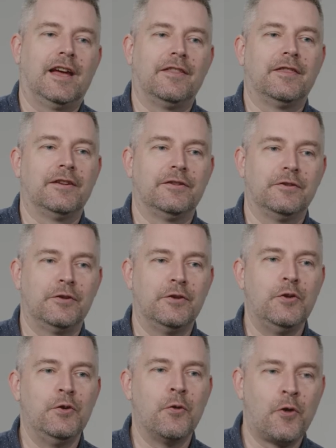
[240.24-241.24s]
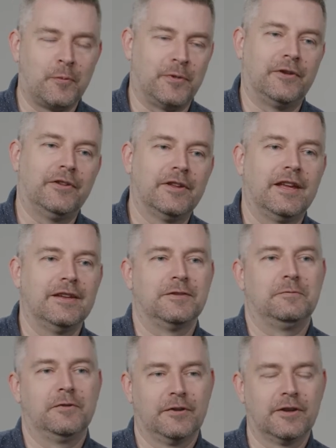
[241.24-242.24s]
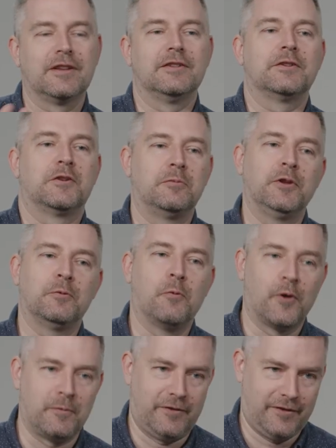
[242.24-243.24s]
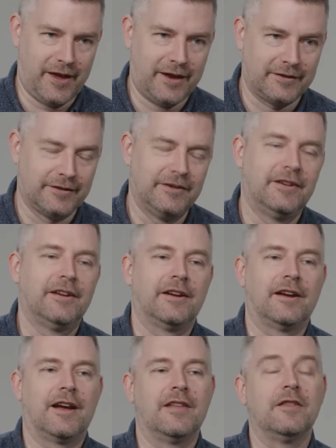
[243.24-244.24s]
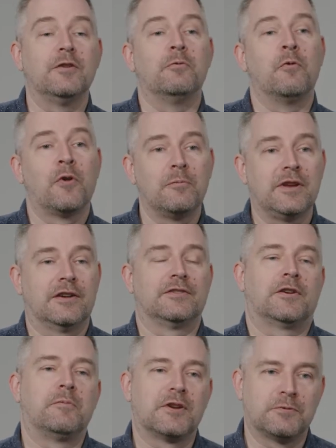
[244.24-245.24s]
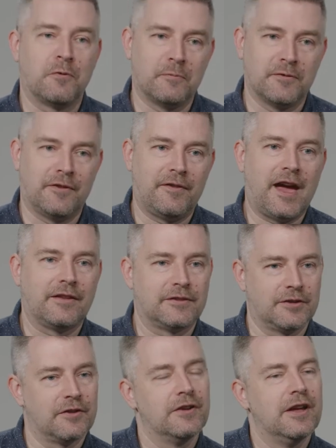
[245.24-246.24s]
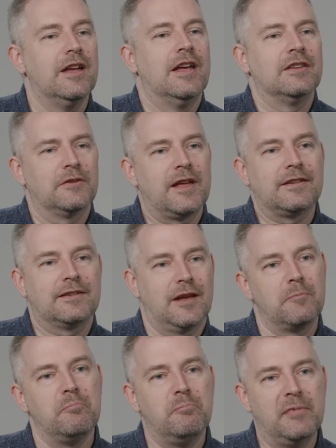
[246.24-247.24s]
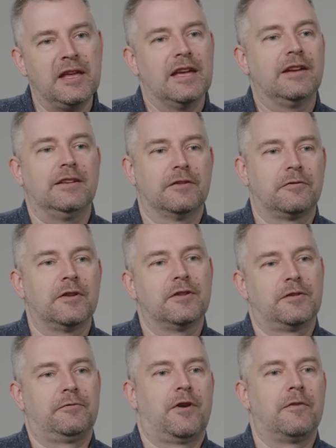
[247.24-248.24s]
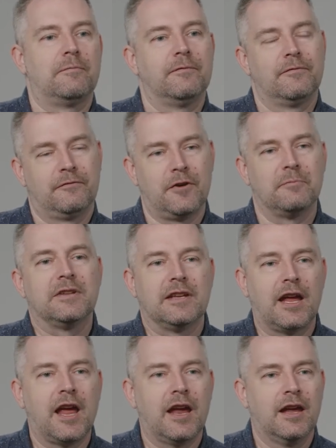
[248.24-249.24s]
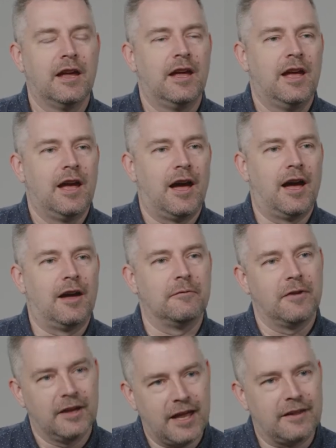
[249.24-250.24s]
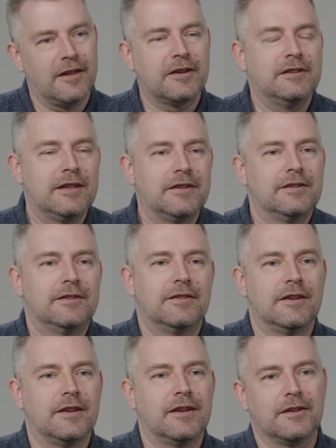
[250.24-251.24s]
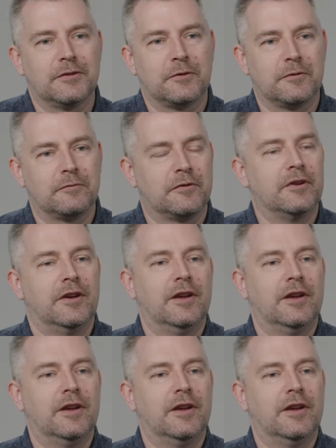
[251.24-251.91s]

and the, the normal is considerably warmer than that uh, and then the warm years are much warmer than that so so that's a big difference from from today um, again, luckily, this is the sort of